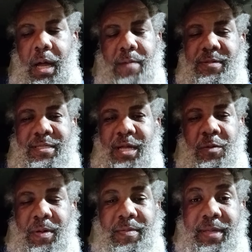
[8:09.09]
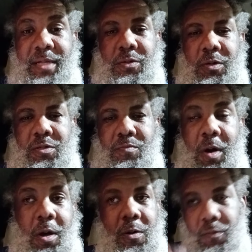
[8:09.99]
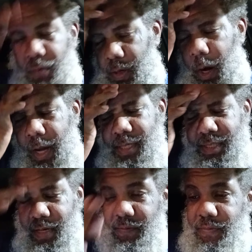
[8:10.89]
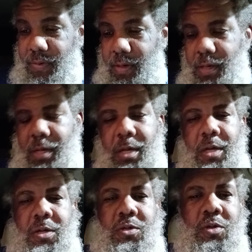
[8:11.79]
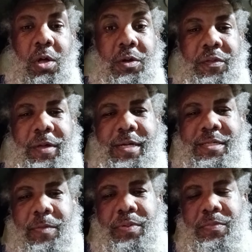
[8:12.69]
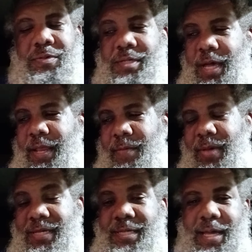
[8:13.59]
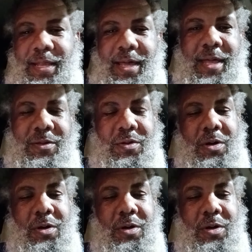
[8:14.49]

I'm just not going to be able to get to it tomorrow. Regardless of, the things that people say, they may say that,